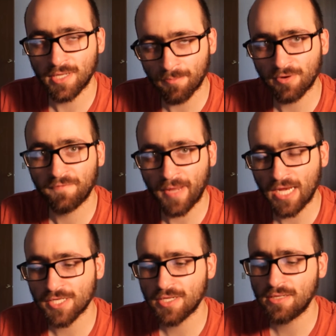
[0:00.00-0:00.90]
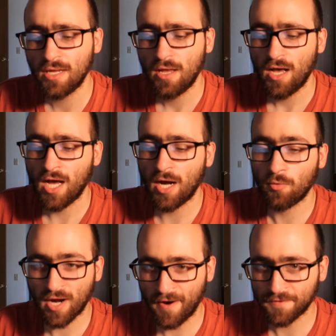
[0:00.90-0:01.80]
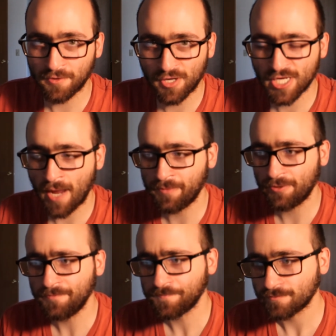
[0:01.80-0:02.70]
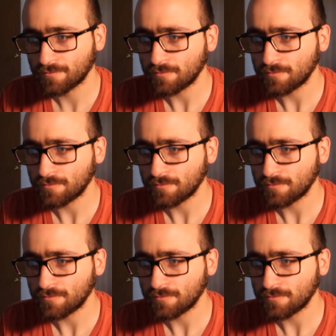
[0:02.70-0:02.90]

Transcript: number of pages uh, or after a chapter.